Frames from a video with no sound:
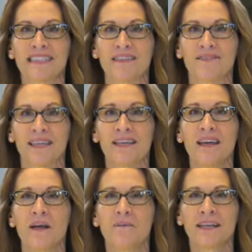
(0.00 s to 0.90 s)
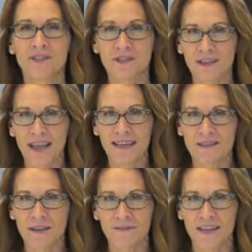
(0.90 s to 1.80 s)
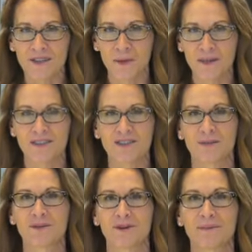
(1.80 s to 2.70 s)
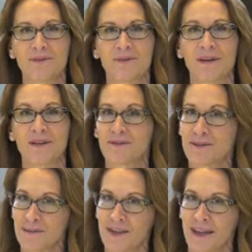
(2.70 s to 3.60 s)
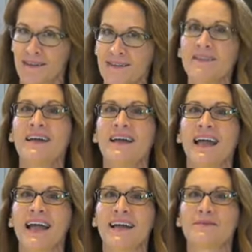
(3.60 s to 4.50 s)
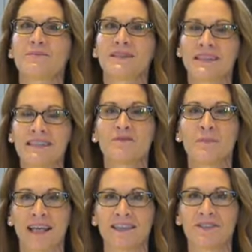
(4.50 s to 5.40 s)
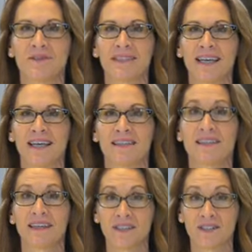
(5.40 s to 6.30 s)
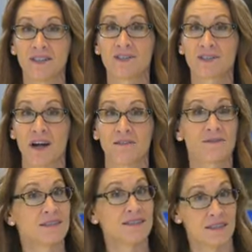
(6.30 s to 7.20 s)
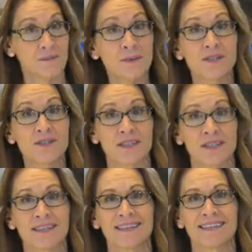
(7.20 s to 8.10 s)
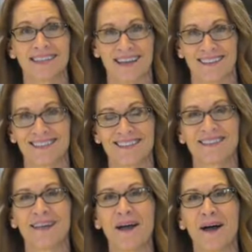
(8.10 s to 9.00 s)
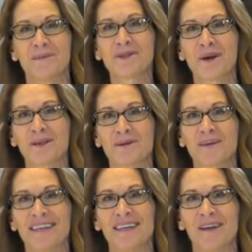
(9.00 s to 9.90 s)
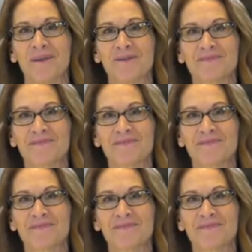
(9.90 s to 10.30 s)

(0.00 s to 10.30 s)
TV. Make sure to like us on Facebook, subscribe to our YouTube channel, and please plan to attend next year's conference in person in Dallas. I'm Charla Bokikio.